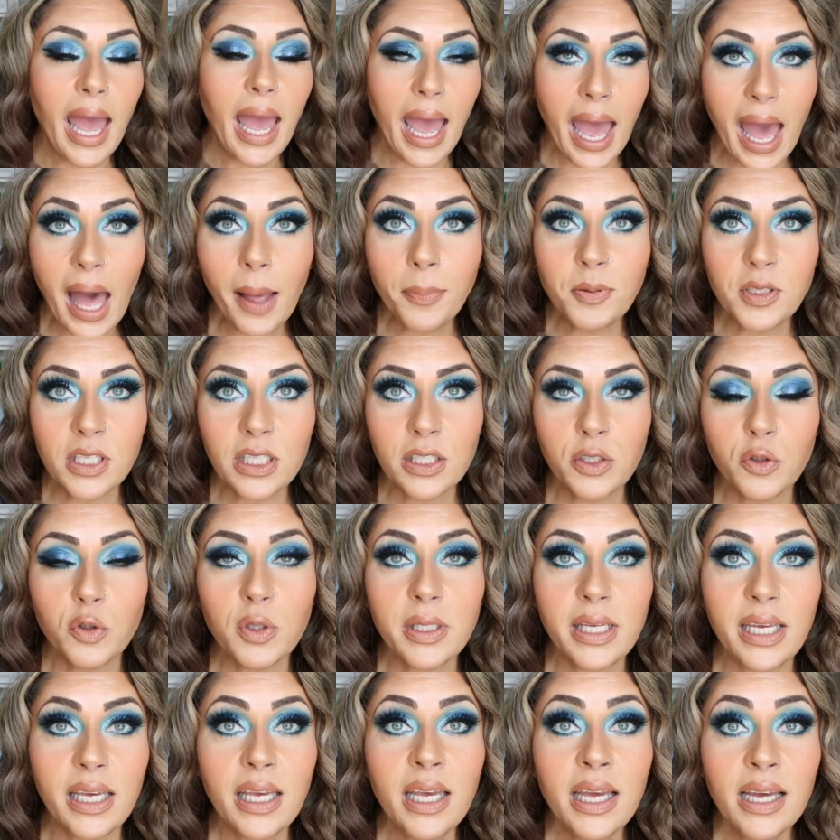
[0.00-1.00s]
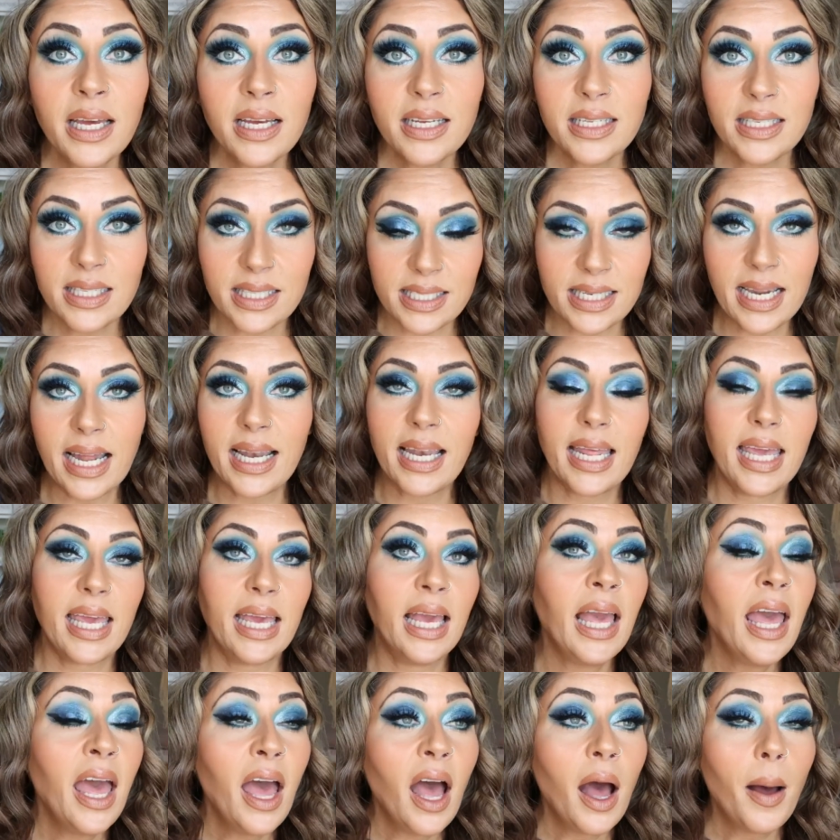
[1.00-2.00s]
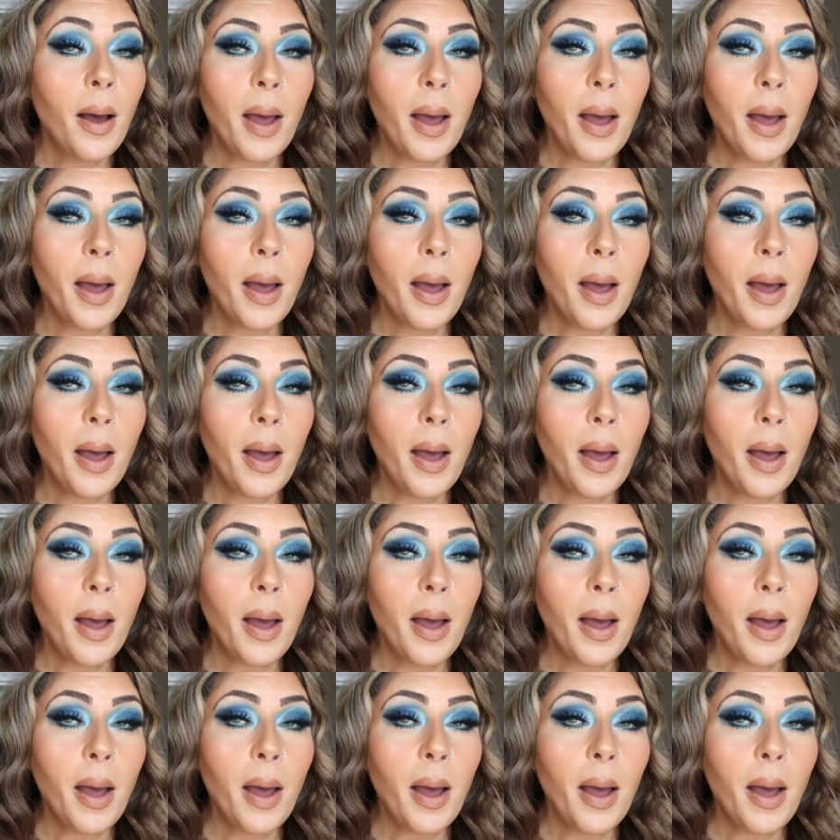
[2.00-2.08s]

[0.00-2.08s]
Absolutely stunning.